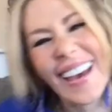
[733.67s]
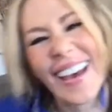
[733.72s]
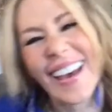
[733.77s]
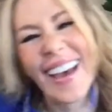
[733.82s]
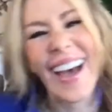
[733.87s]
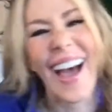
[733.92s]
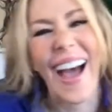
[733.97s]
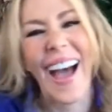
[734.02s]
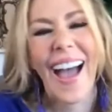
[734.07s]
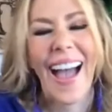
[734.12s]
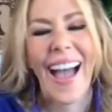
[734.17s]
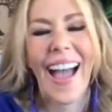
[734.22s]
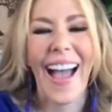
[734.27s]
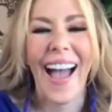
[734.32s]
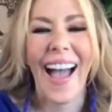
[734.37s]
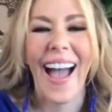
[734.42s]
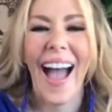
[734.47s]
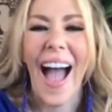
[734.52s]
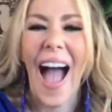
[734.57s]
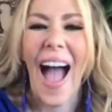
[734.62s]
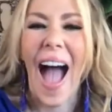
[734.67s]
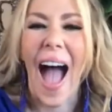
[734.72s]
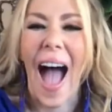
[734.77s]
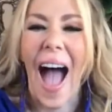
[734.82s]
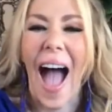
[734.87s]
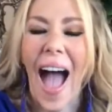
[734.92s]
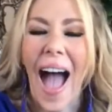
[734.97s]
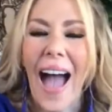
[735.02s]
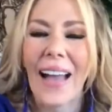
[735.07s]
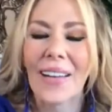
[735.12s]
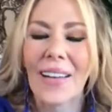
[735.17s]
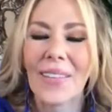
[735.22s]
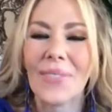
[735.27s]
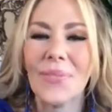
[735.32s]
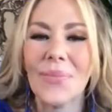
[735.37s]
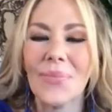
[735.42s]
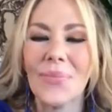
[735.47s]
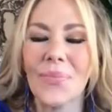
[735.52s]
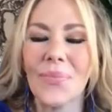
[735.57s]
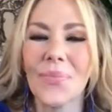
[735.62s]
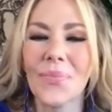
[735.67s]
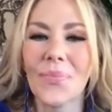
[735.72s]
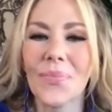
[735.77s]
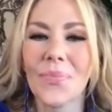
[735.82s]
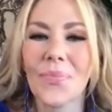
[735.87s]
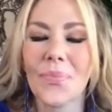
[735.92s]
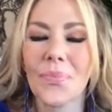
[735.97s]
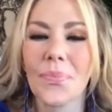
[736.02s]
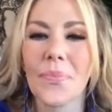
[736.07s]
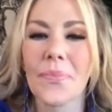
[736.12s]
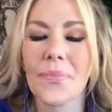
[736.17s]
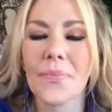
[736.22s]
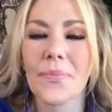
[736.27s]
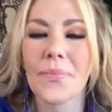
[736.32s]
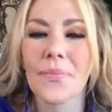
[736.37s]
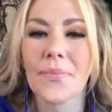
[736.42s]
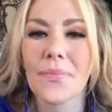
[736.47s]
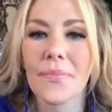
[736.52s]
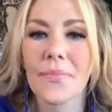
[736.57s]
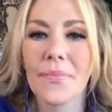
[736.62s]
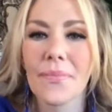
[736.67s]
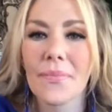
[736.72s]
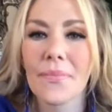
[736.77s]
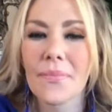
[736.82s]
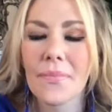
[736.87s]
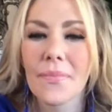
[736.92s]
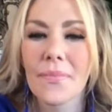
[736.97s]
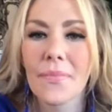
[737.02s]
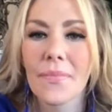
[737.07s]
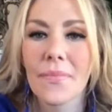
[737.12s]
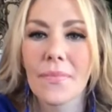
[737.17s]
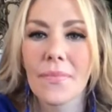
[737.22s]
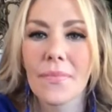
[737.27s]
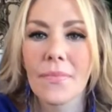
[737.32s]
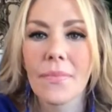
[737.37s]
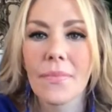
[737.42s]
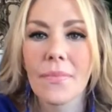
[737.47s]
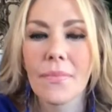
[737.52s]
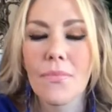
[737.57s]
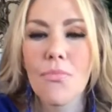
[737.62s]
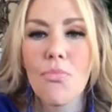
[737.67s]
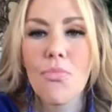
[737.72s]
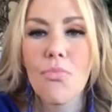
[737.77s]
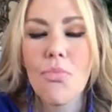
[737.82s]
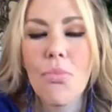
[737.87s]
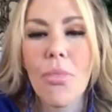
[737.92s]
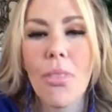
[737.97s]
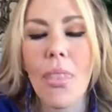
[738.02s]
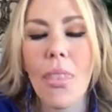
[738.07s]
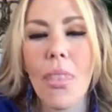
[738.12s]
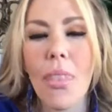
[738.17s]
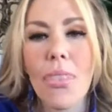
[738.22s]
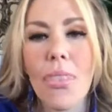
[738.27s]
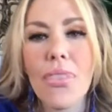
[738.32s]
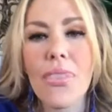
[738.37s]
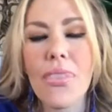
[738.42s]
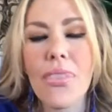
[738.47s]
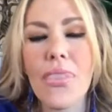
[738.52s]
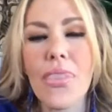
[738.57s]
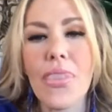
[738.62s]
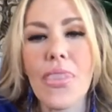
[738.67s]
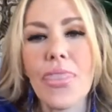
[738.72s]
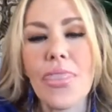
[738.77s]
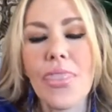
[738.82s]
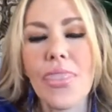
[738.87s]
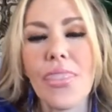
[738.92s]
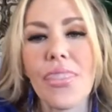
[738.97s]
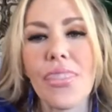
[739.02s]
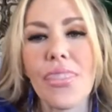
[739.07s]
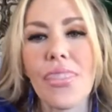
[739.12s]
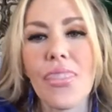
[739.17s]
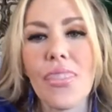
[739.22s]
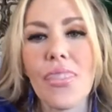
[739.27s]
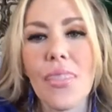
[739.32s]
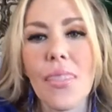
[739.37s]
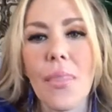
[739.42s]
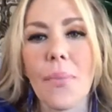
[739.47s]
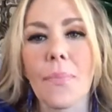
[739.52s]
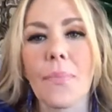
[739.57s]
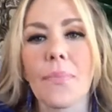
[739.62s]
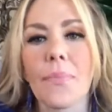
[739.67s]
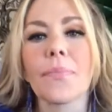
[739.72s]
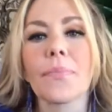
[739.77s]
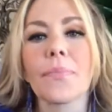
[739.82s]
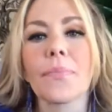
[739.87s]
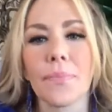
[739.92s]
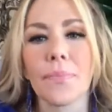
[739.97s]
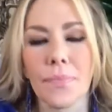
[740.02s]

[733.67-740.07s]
(not speaking)